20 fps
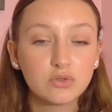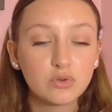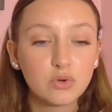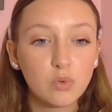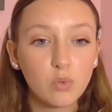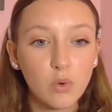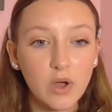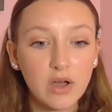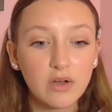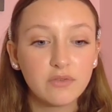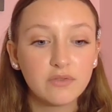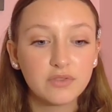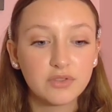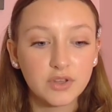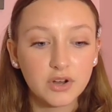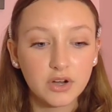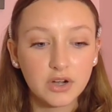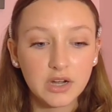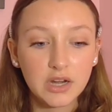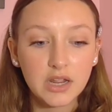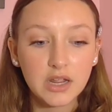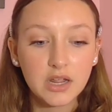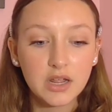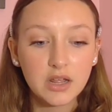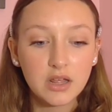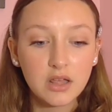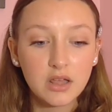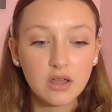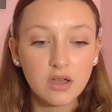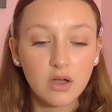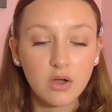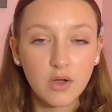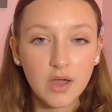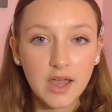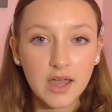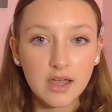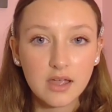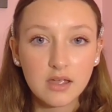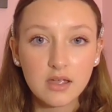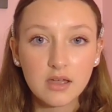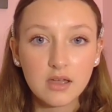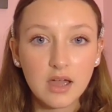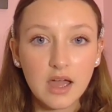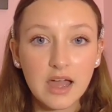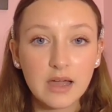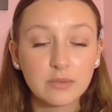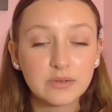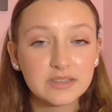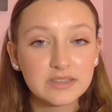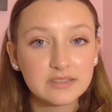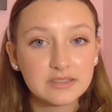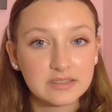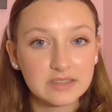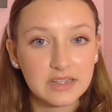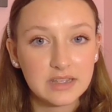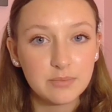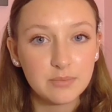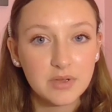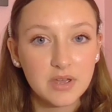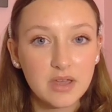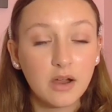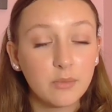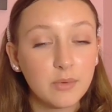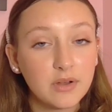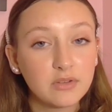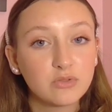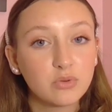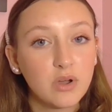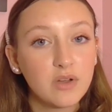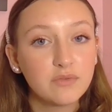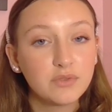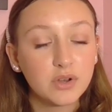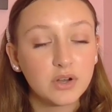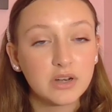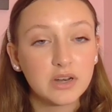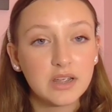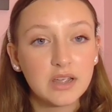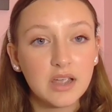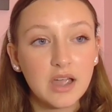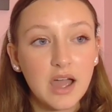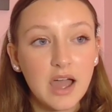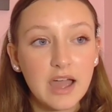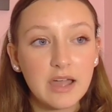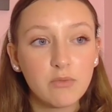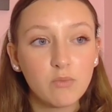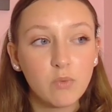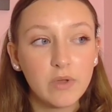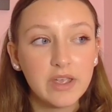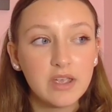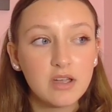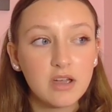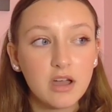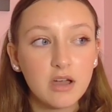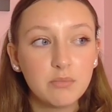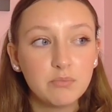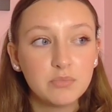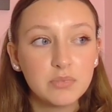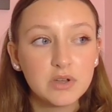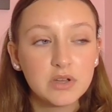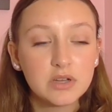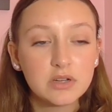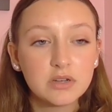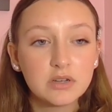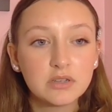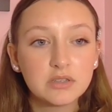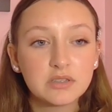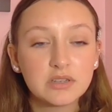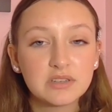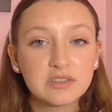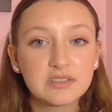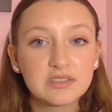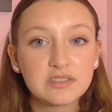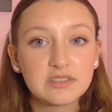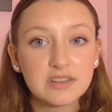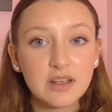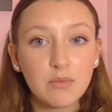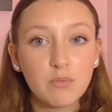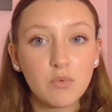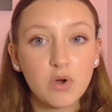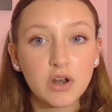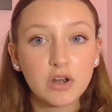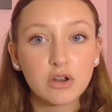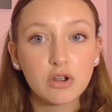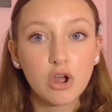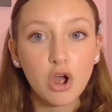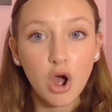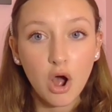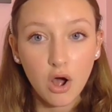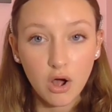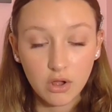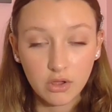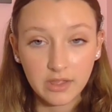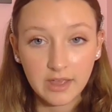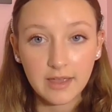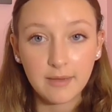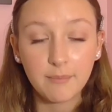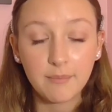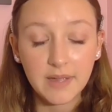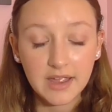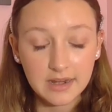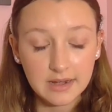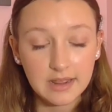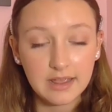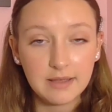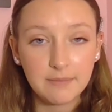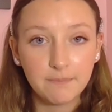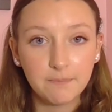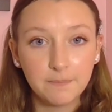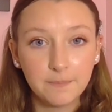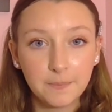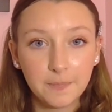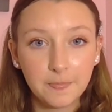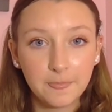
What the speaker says: 12:30, okay? I was asleep. Around 12:30, I wake up to someone calling my name.